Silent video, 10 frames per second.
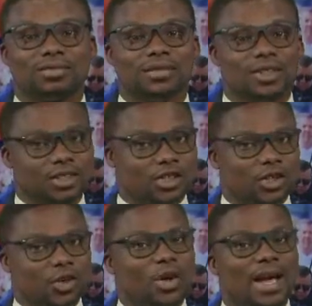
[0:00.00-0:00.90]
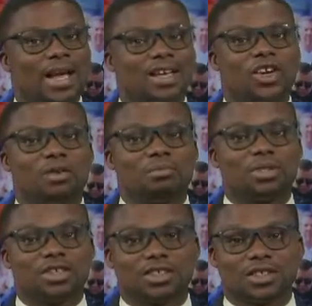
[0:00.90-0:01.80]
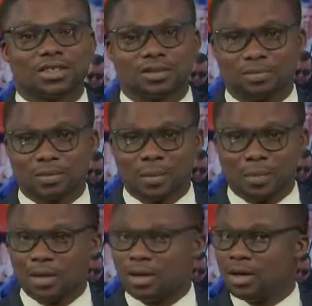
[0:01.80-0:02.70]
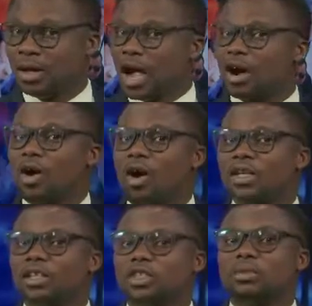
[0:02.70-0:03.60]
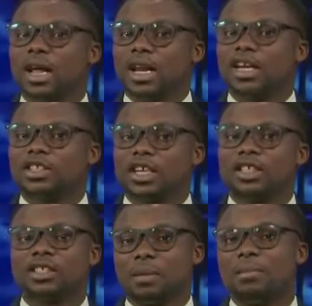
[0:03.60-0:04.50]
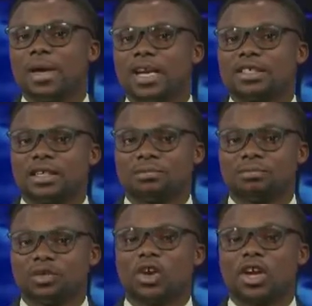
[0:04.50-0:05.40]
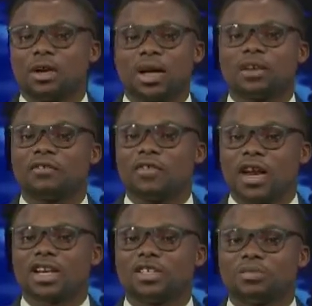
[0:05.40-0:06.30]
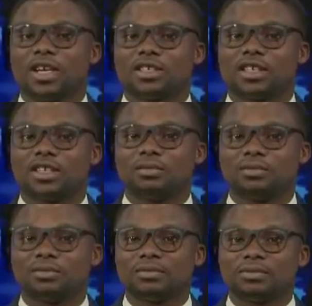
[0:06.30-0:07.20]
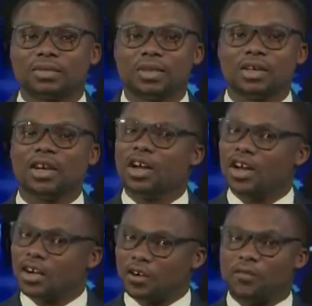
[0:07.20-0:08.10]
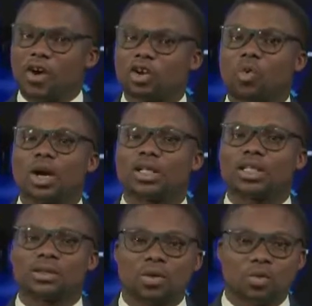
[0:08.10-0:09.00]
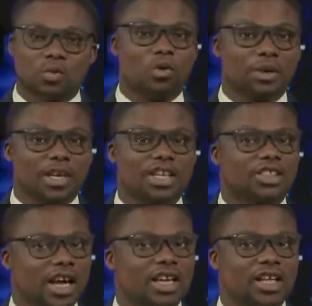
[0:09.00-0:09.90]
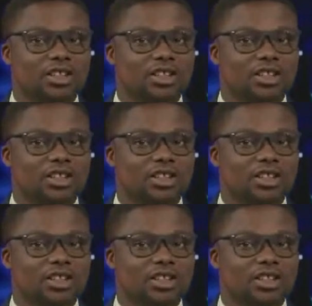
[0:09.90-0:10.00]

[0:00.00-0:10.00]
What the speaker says: So looking at the numbers, according to Malaysia's minister, talking about the finance minister, the fourth quarter will be the challenge